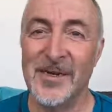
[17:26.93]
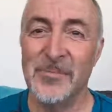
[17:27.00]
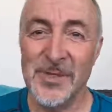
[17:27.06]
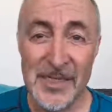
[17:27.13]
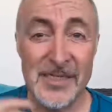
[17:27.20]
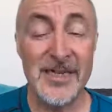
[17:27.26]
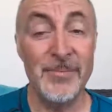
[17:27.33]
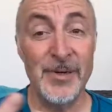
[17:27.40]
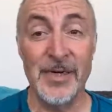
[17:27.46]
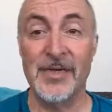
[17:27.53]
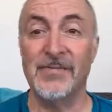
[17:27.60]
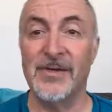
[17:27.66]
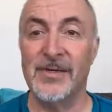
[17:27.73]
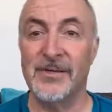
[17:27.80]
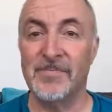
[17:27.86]
But this I
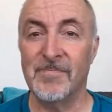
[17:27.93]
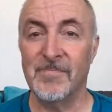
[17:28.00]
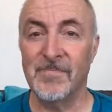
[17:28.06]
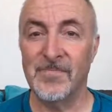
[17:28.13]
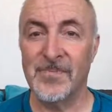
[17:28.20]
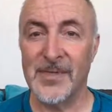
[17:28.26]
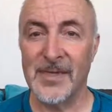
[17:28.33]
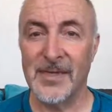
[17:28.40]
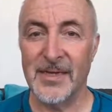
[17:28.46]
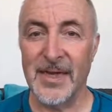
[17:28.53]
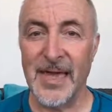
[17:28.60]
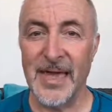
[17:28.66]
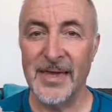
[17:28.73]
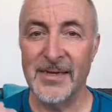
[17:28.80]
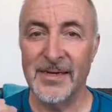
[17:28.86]
believe in,
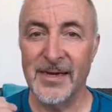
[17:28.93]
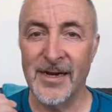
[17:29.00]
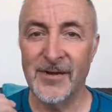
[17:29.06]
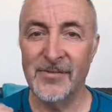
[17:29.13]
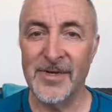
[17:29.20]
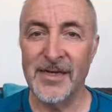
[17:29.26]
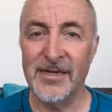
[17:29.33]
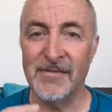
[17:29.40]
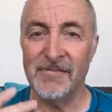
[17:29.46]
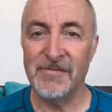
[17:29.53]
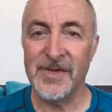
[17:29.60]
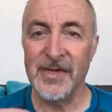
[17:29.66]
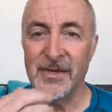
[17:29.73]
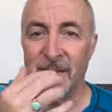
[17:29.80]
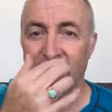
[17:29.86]
and I really
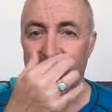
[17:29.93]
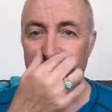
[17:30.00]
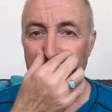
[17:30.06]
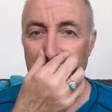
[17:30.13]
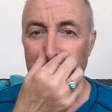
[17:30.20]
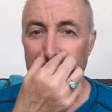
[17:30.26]
feel.